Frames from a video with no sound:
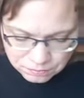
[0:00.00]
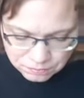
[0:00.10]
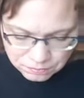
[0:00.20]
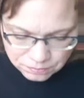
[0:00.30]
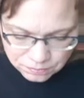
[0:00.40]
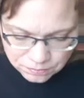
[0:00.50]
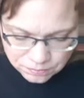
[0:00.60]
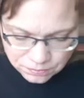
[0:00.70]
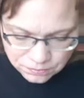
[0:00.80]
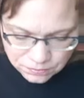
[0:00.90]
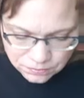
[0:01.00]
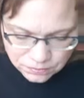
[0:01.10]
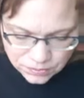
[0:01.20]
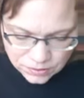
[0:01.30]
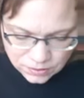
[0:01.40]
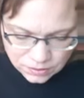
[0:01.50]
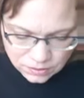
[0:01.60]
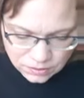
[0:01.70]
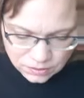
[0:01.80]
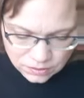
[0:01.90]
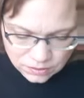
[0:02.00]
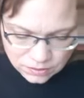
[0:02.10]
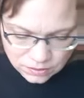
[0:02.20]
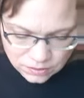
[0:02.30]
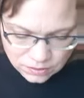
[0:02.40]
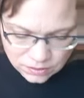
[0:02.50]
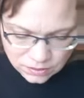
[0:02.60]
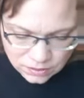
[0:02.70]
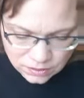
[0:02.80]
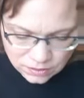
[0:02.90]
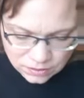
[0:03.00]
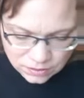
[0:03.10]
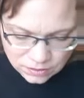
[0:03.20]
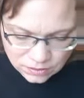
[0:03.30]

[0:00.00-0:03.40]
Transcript: (silence)